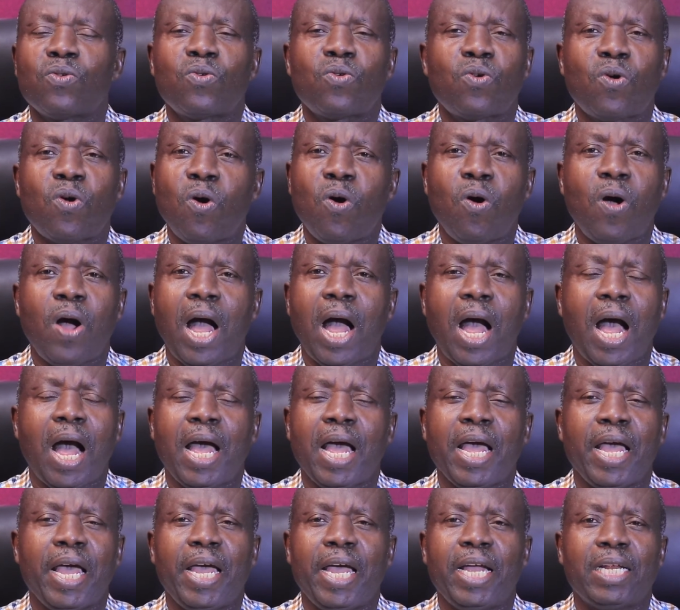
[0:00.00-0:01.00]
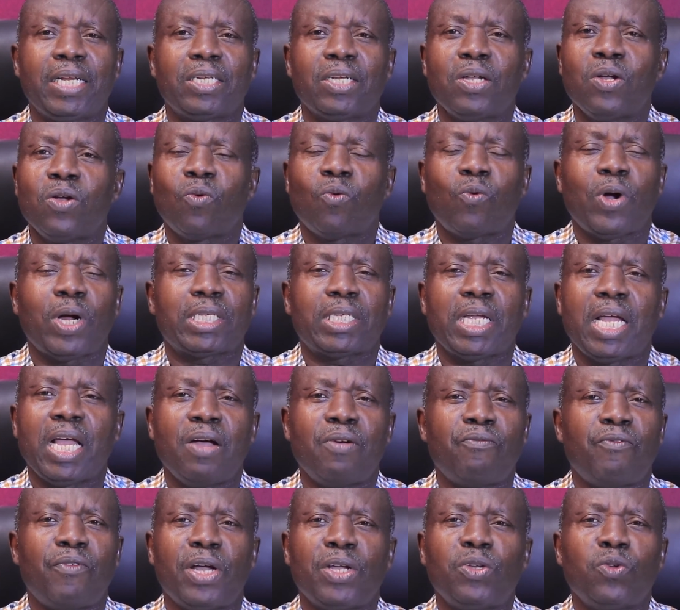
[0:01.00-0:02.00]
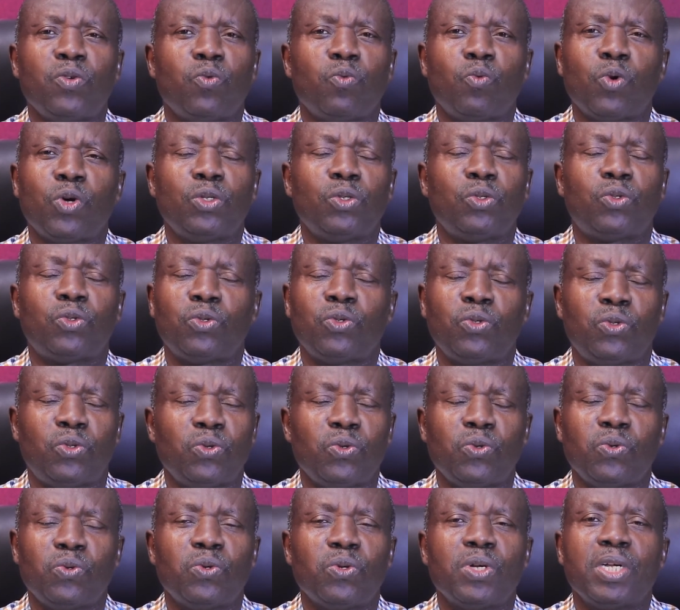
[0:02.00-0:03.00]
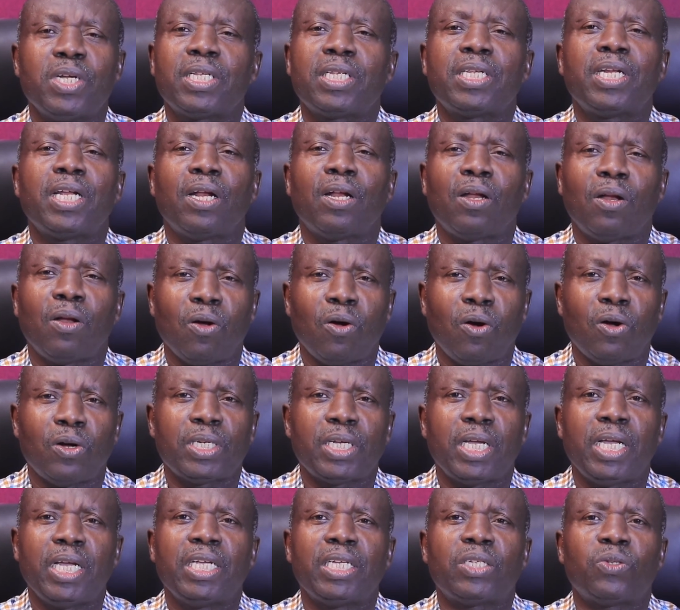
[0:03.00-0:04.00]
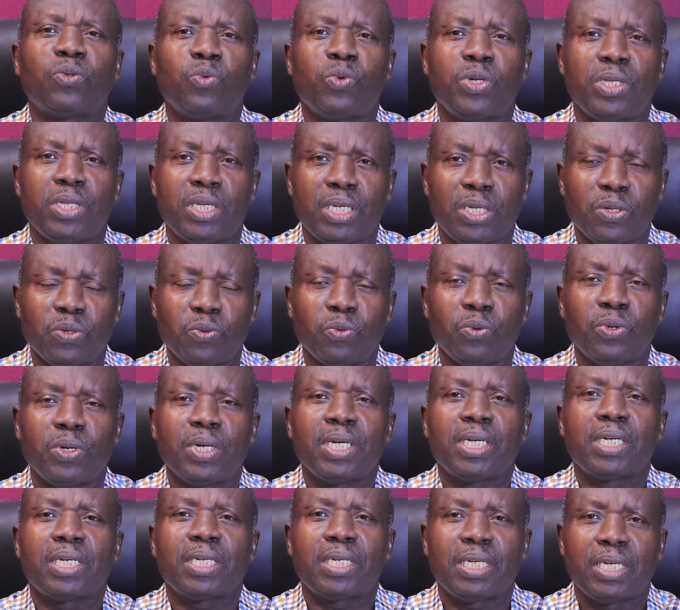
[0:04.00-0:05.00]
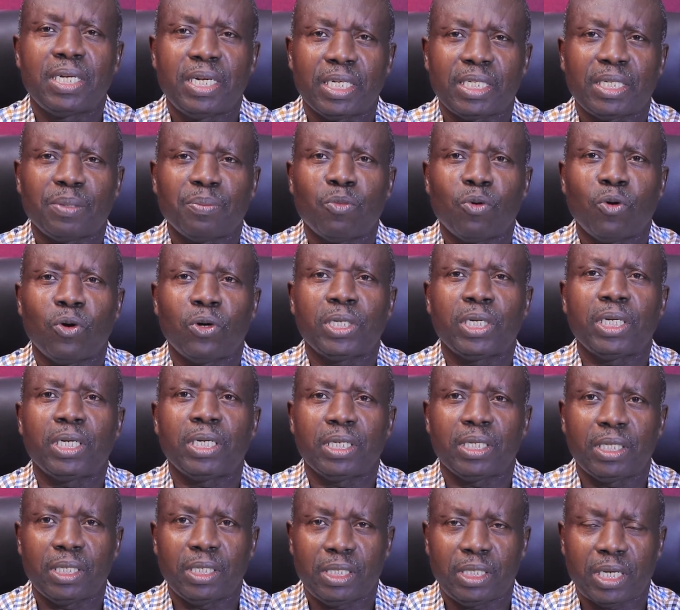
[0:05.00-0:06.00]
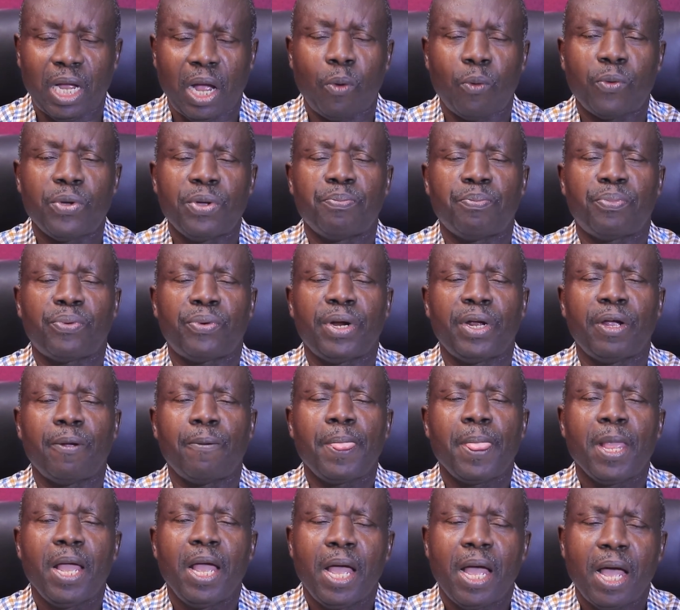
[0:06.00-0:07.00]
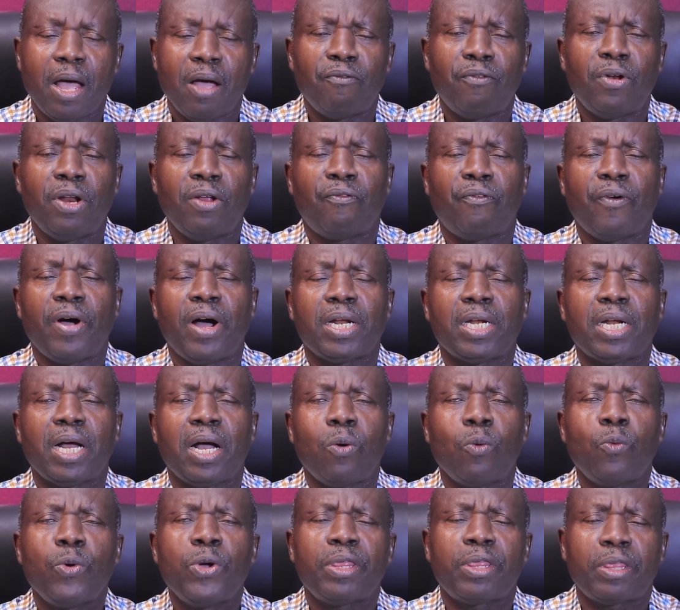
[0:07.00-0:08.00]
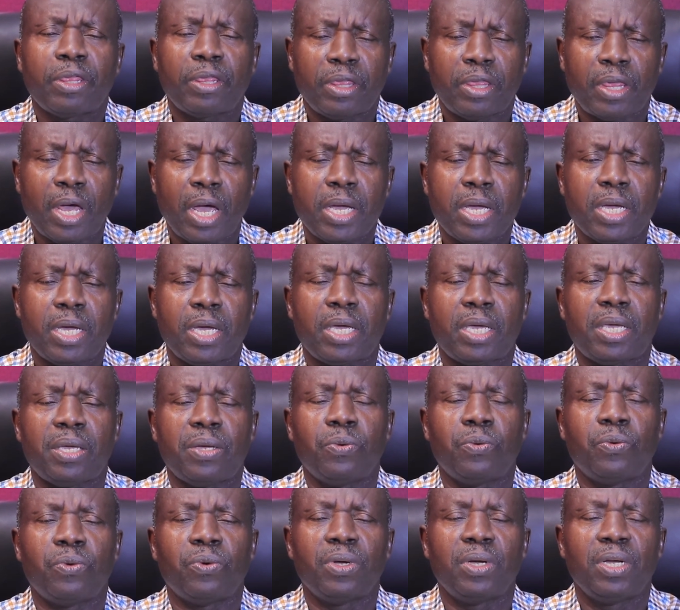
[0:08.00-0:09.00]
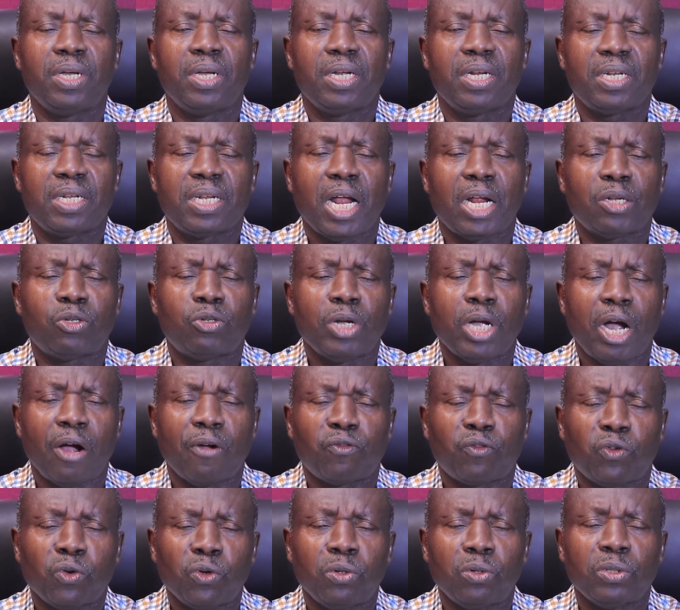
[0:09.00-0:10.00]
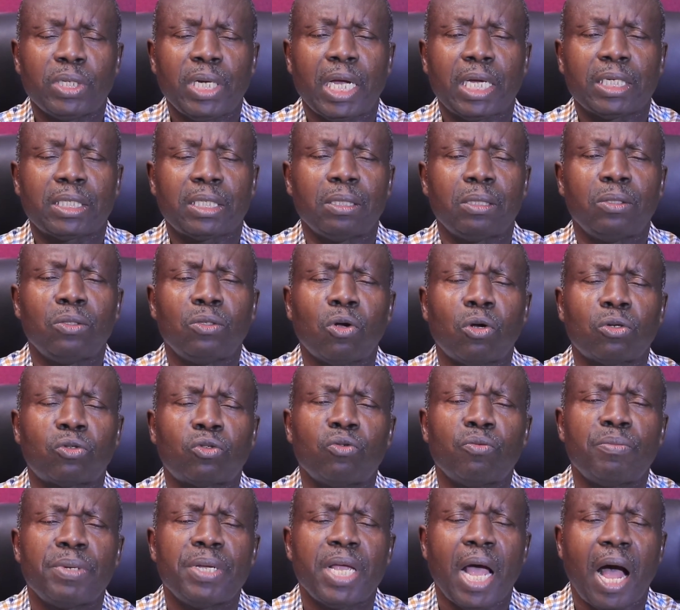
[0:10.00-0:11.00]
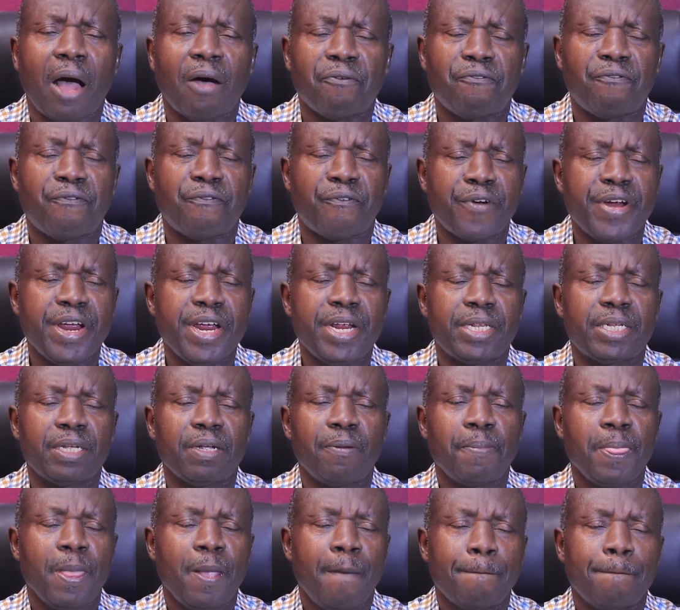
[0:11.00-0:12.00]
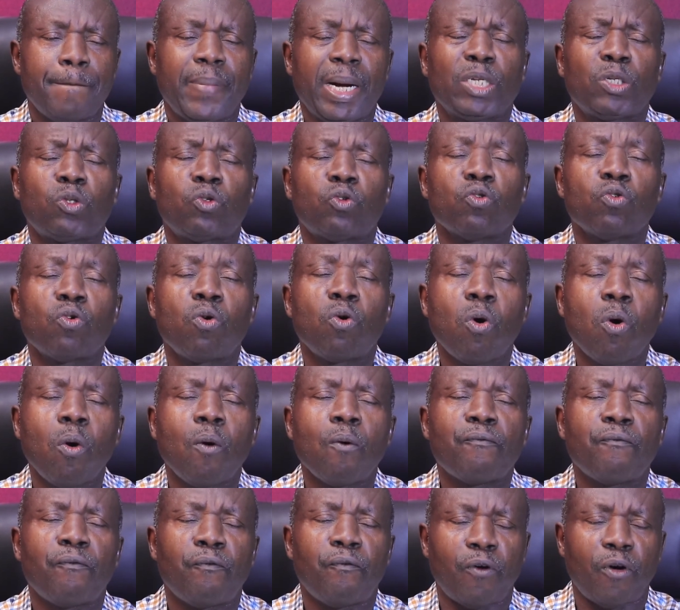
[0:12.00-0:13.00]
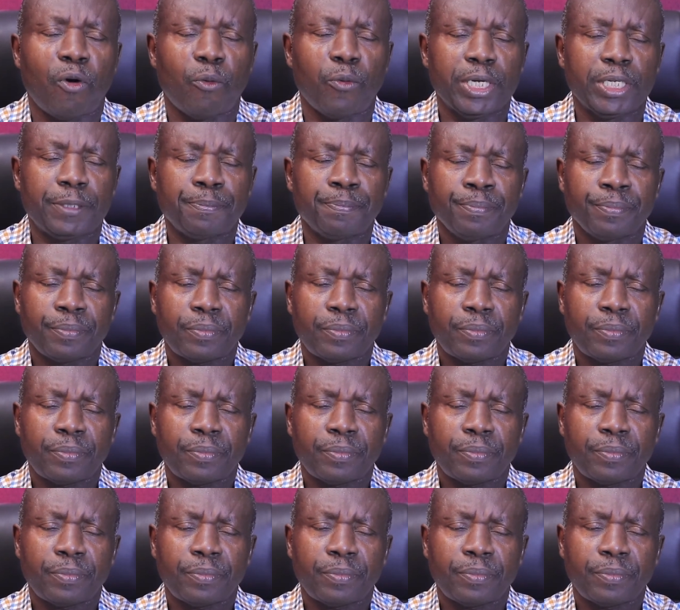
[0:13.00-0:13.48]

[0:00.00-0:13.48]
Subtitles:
Go ahead. Whatever you want to do, the Lord is with you. This morning, shall we pray? Heavenly Father, we thank you that you have told us not to be afraid, but to go forward.